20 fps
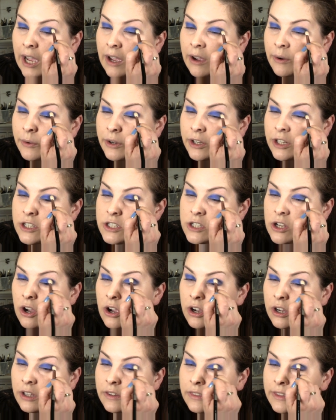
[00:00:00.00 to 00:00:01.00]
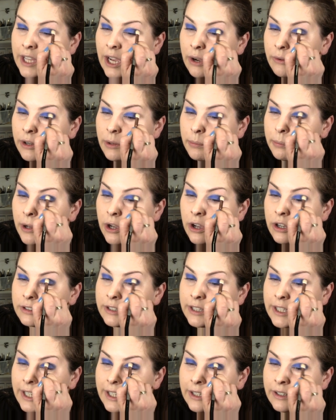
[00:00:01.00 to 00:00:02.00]
I want to darken the outer
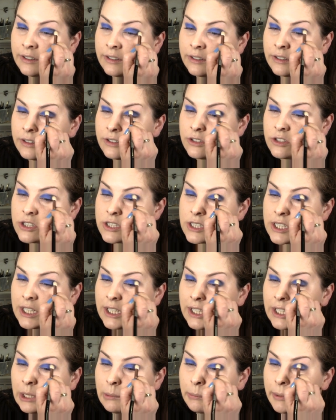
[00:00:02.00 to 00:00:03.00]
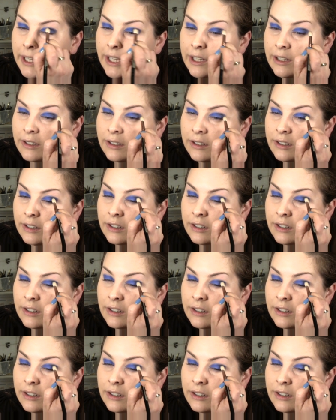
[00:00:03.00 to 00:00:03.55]
part here, just a little bit.